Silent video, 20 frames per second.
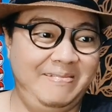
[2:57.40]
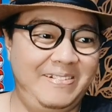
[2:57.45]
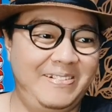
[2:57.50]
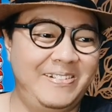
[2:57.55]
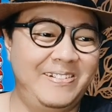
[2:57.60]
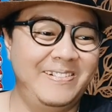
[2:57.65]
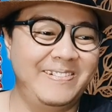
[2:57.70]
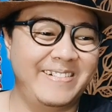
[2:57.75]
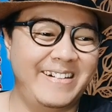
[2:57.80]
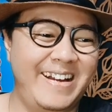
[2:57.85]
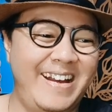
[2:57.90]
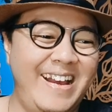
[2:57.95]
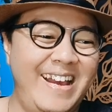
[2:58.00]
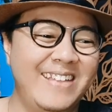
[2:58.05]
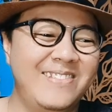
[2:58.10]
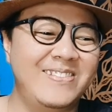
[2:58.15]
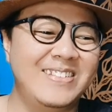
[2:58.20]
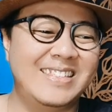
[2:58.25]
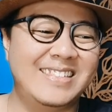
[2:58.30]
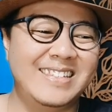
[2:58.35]

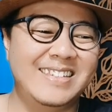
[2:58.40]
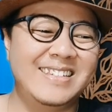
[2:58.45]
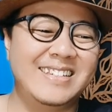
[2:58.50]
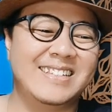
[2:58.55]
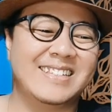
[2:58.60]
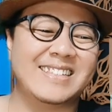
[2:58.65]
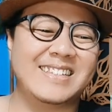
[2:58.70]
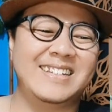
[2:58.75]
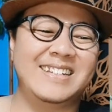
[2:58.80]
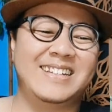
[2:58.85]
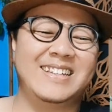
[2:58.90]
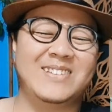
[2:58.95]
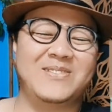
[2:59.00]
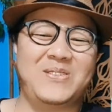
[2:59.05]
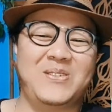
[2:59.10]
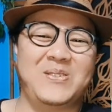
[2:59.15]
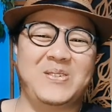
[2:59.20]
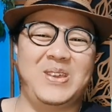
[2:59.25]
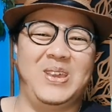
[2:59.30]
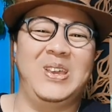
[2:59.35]
Alright, we see this kind of like
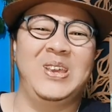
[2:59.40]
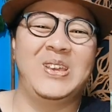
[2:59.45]
very